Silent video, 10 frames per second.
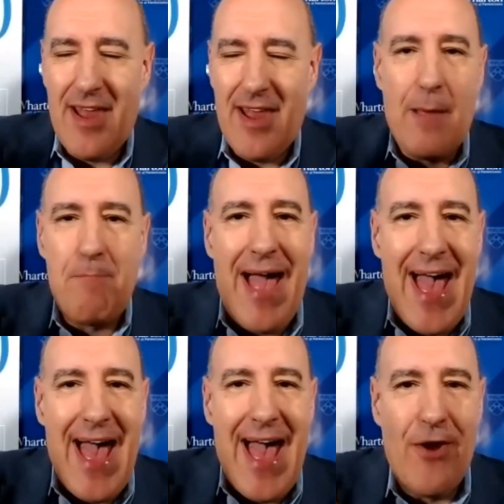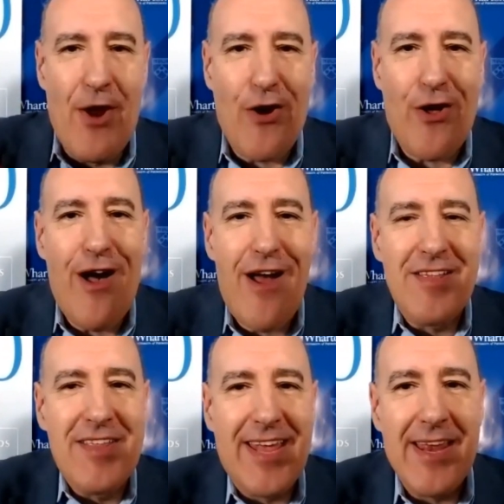like a panel on our car
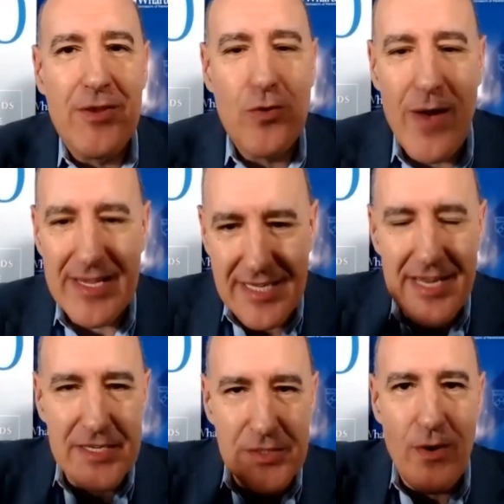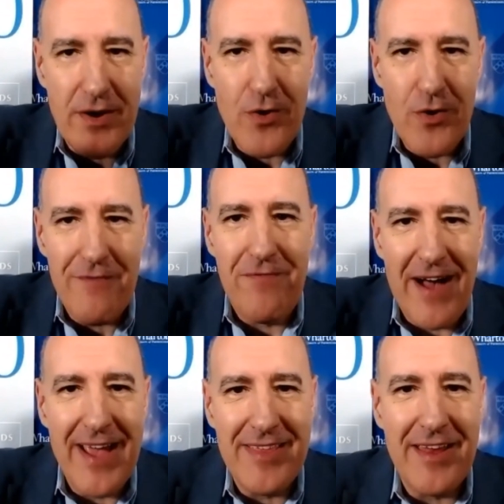indicating to us, here's where you can
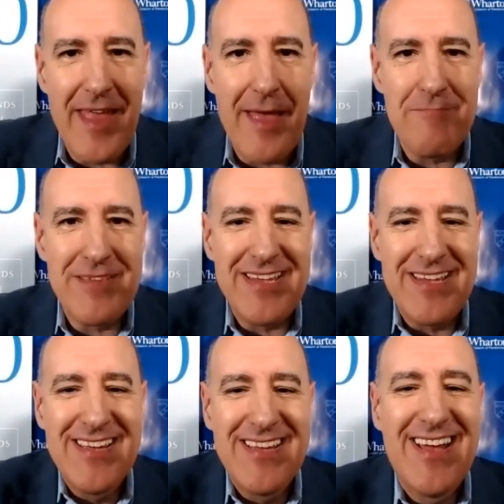find an empty